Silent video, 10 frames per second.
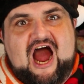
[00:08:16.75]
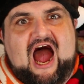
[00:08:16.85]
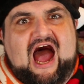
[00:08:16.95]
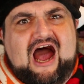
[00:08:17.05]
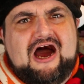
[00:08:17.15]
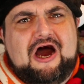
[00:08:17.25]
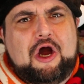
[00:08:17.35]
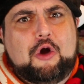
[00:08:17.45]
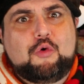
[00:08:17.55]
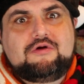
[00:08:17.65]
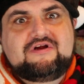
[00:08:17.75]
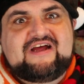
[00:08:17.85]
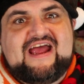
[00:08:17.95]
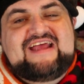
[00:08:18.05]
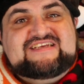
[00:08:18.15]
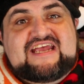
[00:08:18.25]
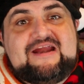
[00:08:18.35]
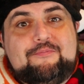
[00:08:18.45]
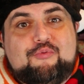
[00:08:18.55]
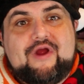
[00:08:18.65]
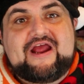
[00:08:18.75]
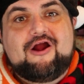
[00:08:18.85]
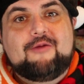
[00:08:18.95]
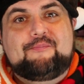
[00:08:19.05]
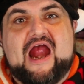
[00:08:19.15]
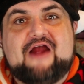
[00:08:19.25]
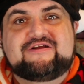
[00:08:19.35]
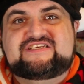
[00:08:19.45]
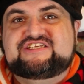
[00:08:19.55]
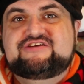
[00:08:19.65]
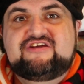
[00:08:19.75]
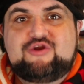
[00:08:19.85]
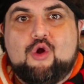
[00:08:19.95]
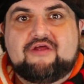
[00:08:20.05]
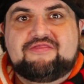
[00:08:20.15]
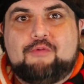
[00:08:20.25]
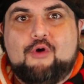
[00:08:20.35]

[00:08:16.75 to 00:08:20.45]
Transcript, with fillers: Oh! He's gonna bring her parents to the North